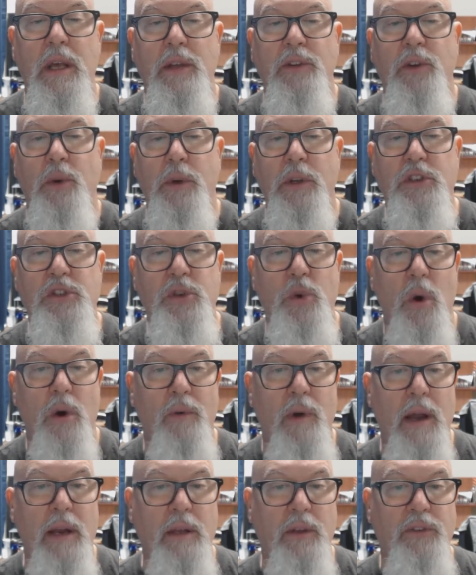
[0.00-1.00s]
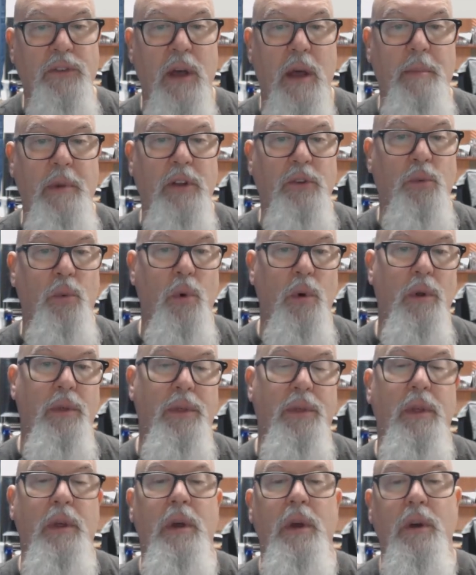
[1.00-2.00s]
So each short writing assignment is
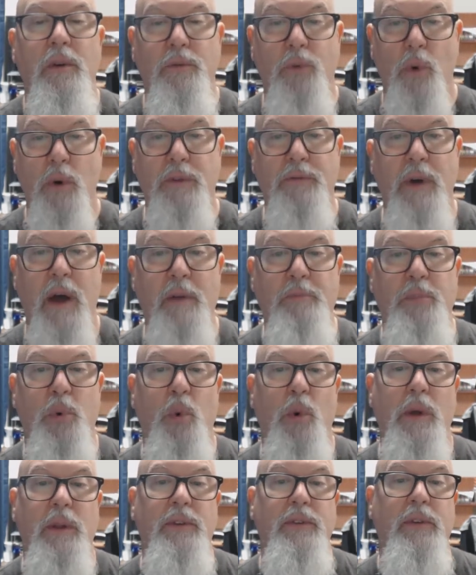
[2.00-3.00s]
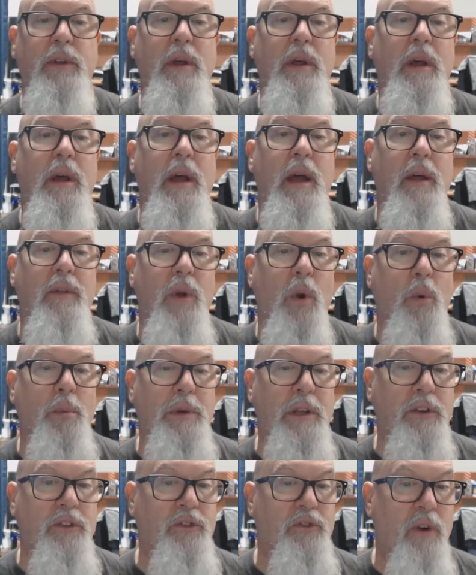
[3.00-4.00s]
worth 45 points. And there will
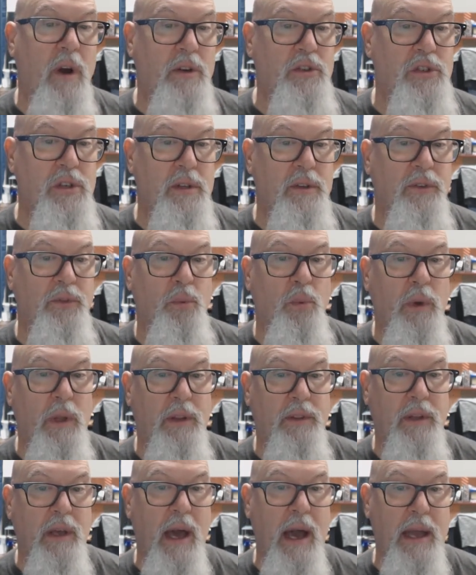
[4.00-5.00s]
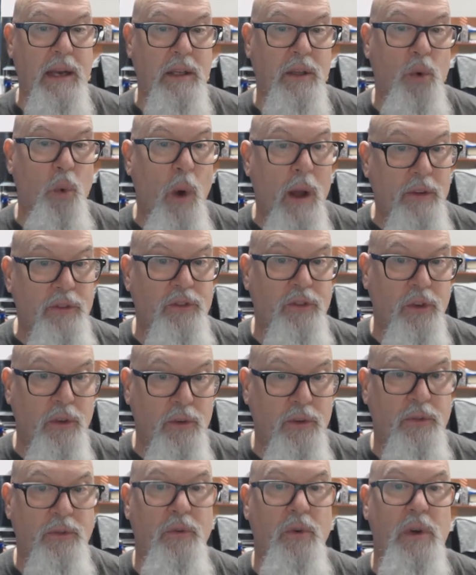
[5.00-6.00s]
be instructions with guided
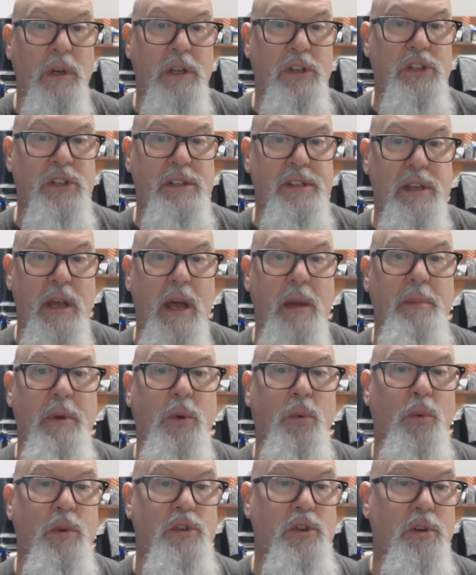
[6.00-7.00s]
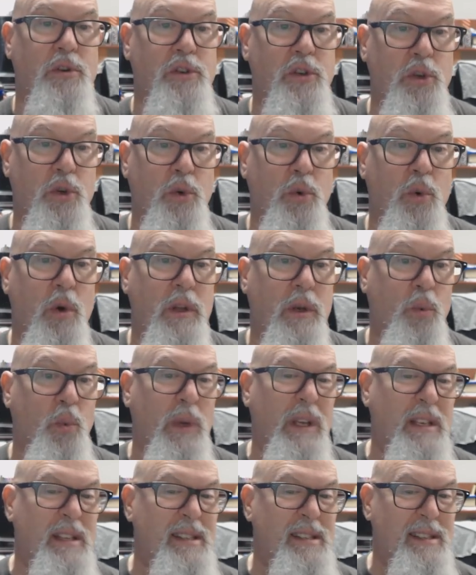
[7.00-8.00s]
questions for each assignment, which are due in
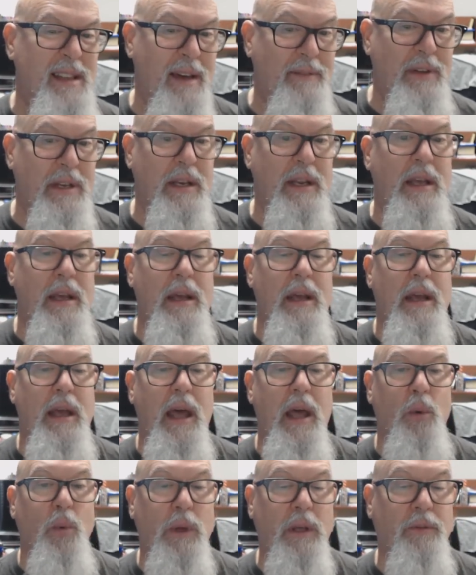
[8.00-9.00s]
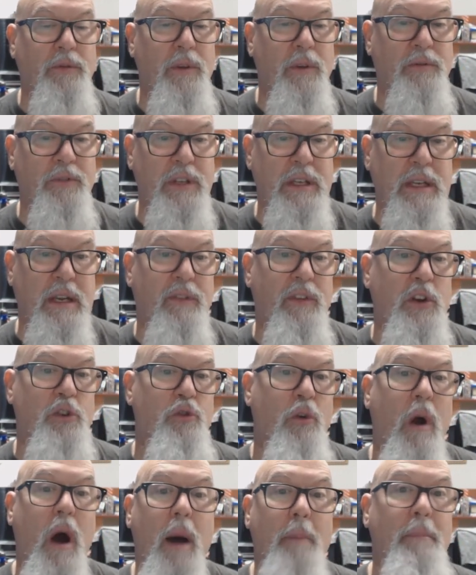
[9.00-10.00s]
week 7 and week 15. And the
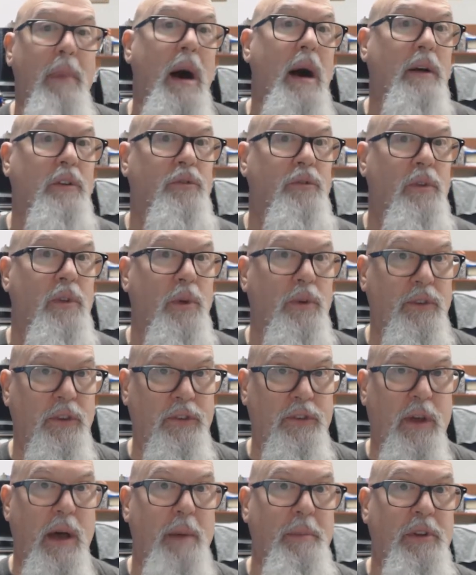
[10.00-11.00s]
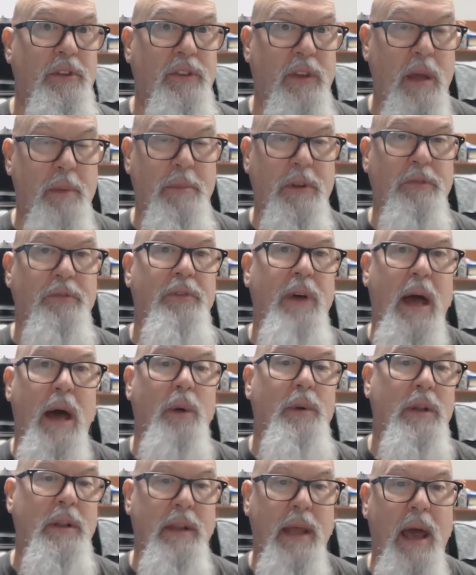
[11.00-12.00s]
drop box for those assignments can be
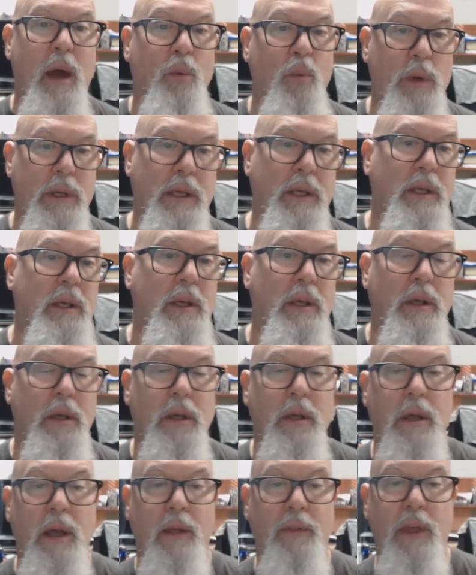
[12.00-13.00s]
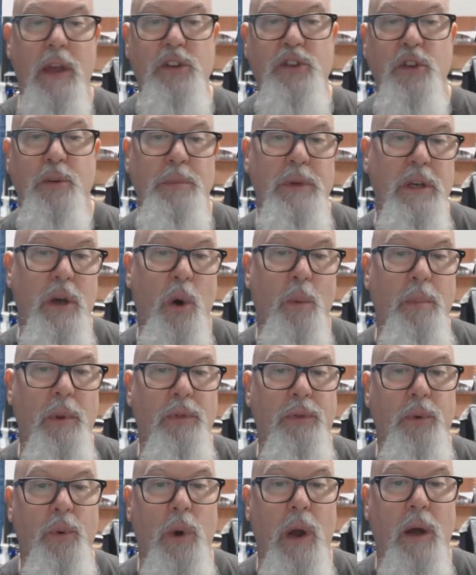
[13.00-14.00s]
found in that week. And they should be
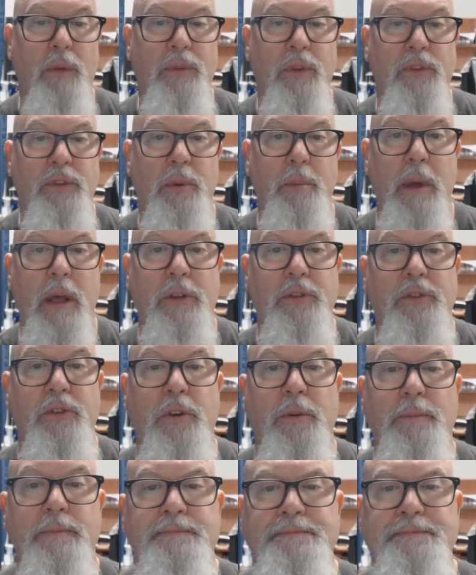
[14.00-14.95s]
open throughout the semester.